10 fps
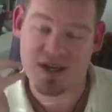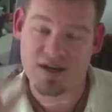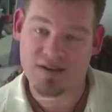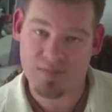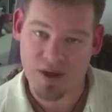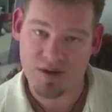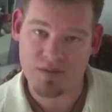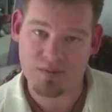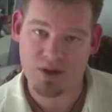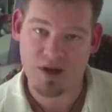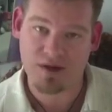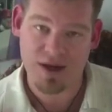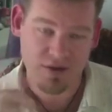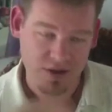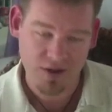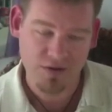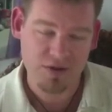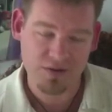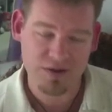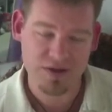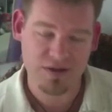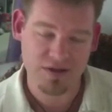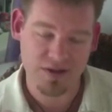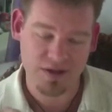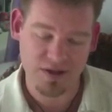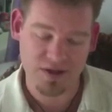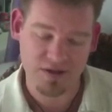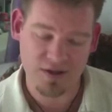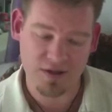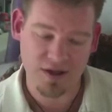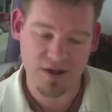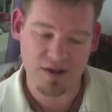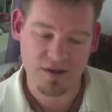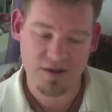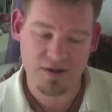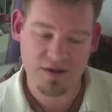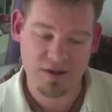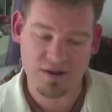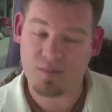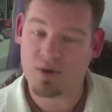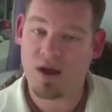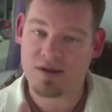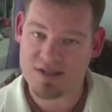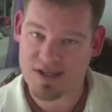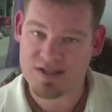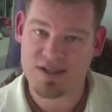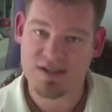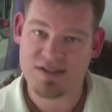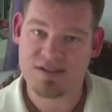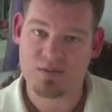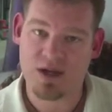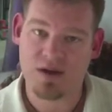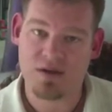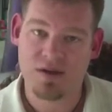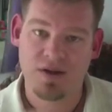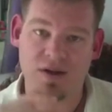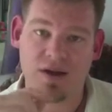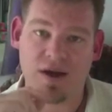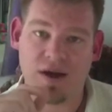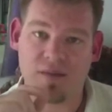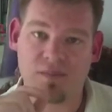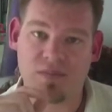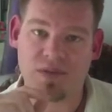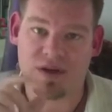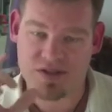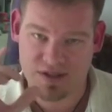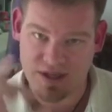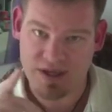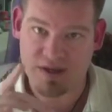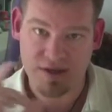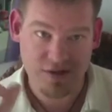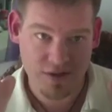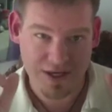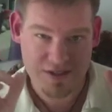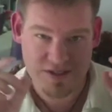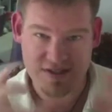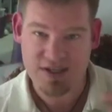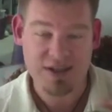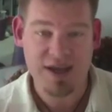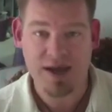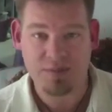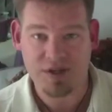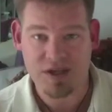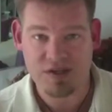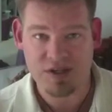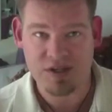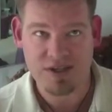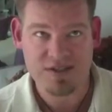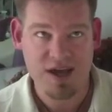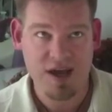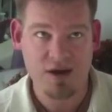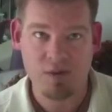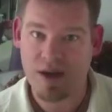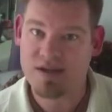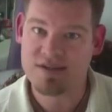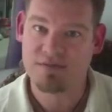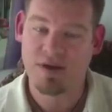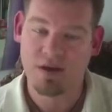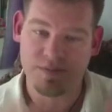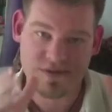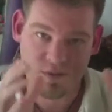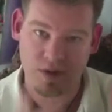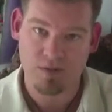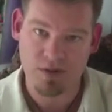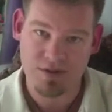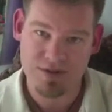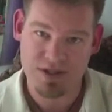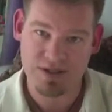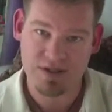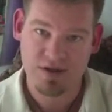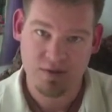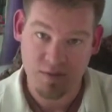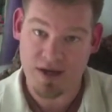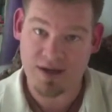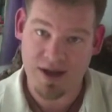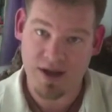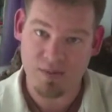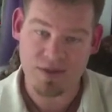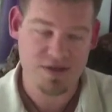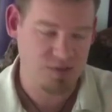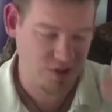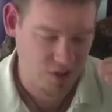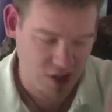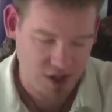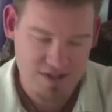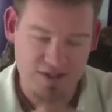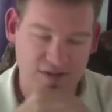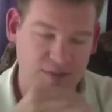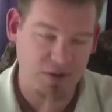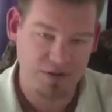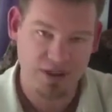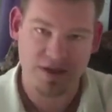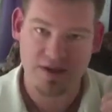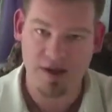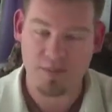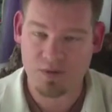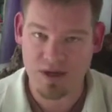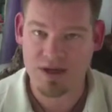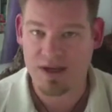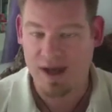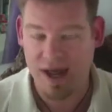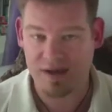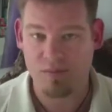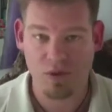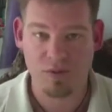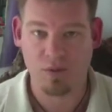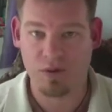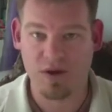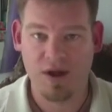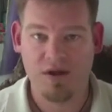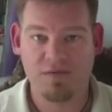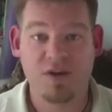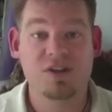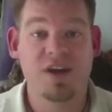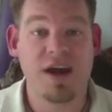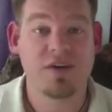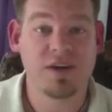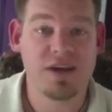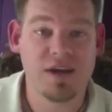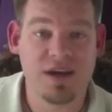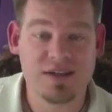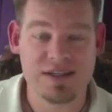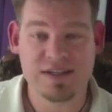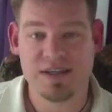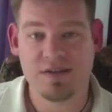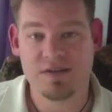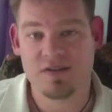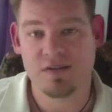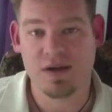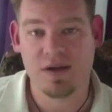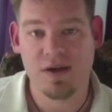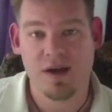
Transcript: And at the bottom of the blog now, and I'll include it in the in the uh, in the blog discussing this as well um, there's a link and you can actually see the application. It's not quite as developed as what we're using right now because we're constantly building it and upgrading it and adding more and more functionality and details to it.